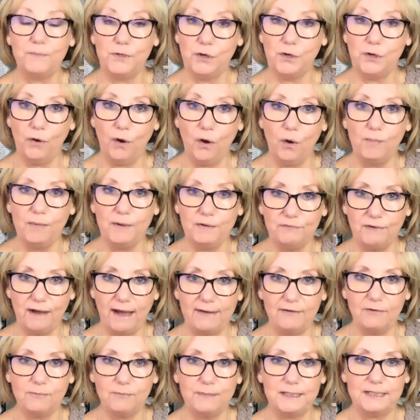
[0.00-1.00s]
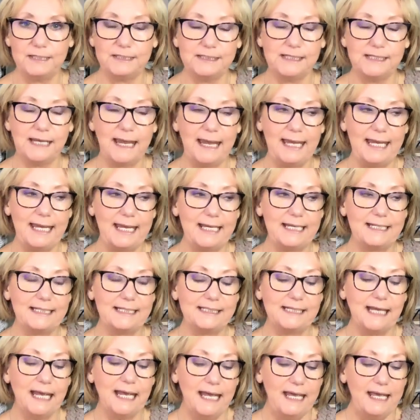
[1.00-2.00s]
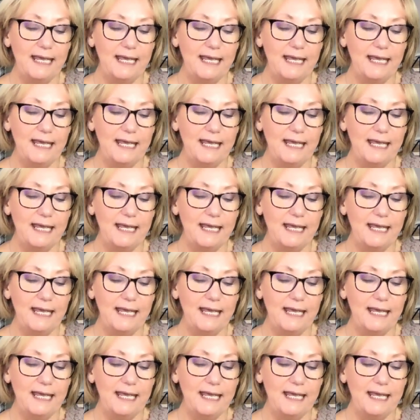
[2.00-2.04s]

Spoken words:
your home environment, and